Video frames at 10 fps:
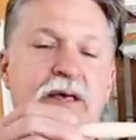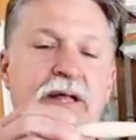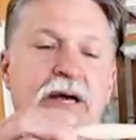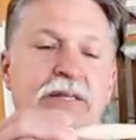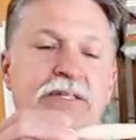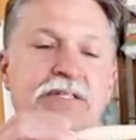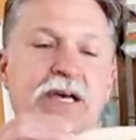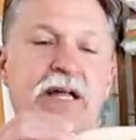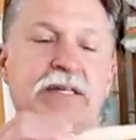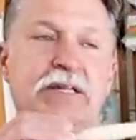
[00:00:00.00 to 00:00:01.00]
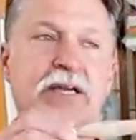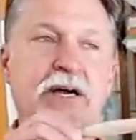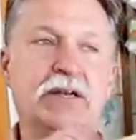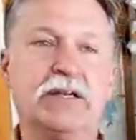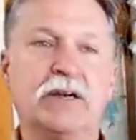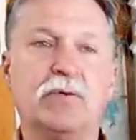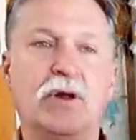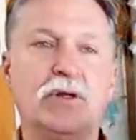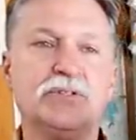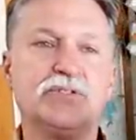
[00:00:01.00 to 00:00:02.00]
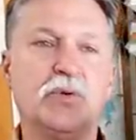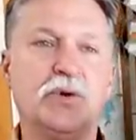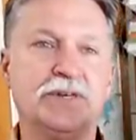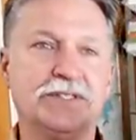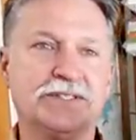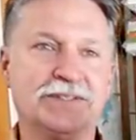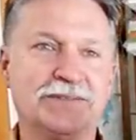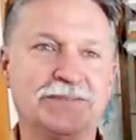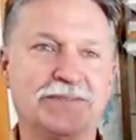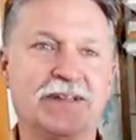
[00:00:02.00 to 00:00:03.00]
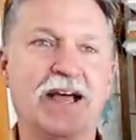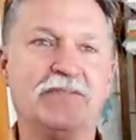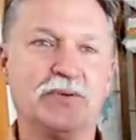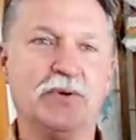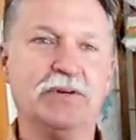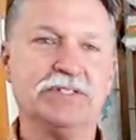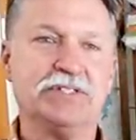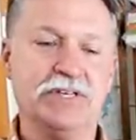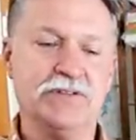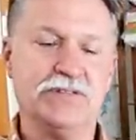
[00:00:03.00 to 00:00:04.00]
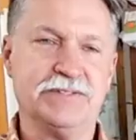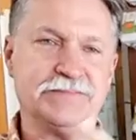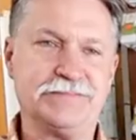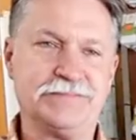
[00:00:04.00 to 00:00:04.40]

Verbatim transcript: And I decided to call it a Rolls Royce after Royce Jones.